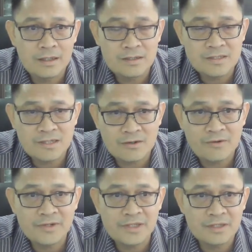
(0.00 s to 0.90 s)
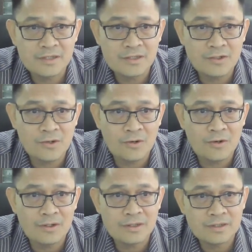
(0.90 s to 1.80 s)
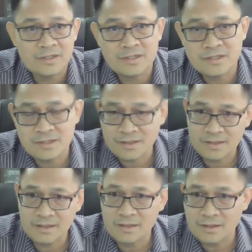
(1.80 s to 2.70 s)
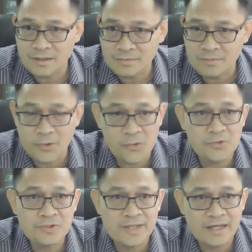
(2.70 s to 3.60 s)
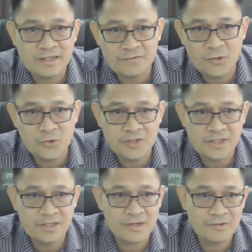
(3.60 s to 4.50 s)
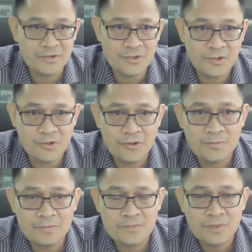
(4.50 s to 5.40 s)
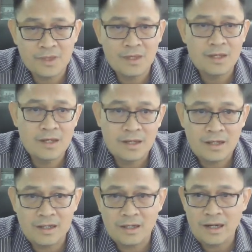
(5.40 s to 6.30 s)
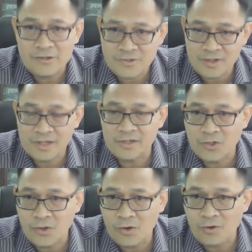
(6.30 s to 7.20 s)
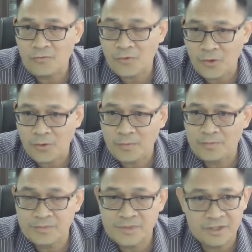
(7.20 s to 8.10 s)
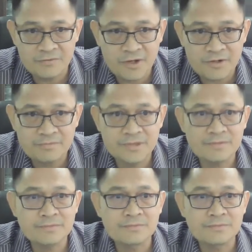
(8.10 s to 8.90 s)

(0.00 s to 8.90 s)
surrounding the core. This protective coating around the core isolate the core from the environment